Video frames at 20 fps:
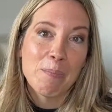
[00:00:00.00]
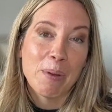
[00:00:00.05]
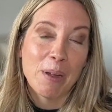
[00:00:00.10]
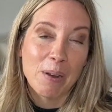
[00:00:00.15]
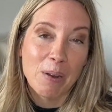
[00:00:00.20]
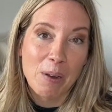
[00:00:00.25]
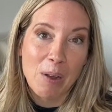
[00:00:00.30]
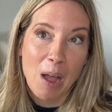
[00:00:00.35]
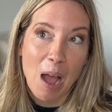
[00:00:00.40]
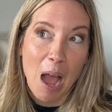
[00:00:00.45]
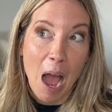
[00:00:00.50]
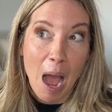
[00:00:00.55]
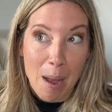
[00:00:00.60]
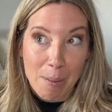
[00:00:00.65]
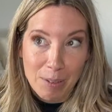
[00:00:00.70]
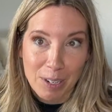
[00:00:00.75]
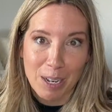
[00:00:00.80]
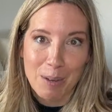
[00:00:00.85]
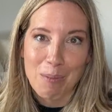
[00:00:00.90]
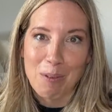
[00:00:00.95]
but I'm
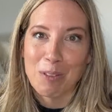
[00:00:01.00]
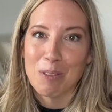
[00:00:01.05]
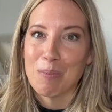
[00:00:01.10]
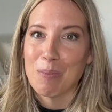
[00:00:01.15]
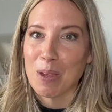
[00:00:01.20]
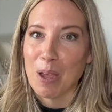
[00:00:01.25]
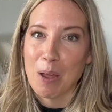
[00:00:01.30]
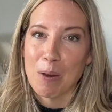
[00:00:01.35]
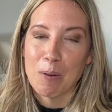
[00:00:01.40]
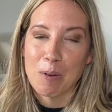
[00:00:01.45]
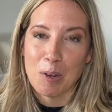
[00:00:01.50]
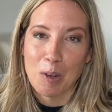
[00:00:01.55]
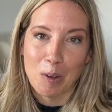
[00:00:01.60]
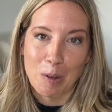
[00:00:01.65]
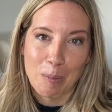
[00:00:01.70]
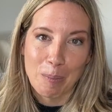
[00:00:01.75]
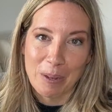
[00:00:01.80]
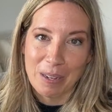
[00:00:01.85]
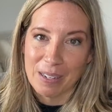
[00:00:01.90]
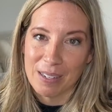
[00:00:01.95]
talking about the Beyond Yoga
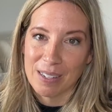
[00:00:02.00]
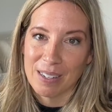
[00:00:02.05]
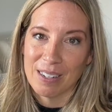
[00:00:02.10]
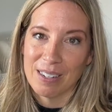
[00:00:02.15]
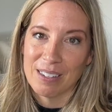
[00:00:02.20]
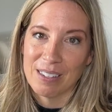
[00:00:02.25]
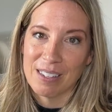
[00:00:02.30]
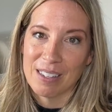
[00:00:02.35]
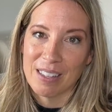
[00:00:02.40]
pieces